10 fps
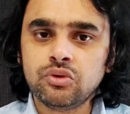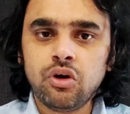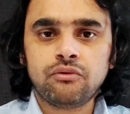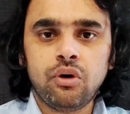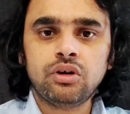
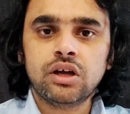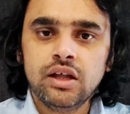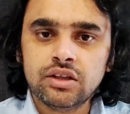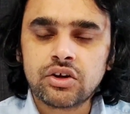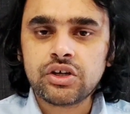not want
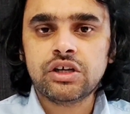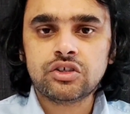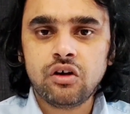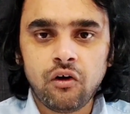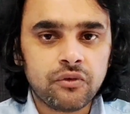the
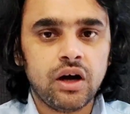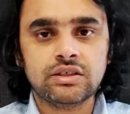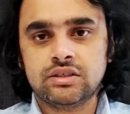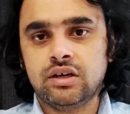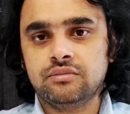creation of
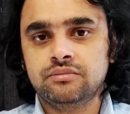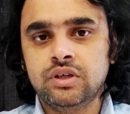Khalistan.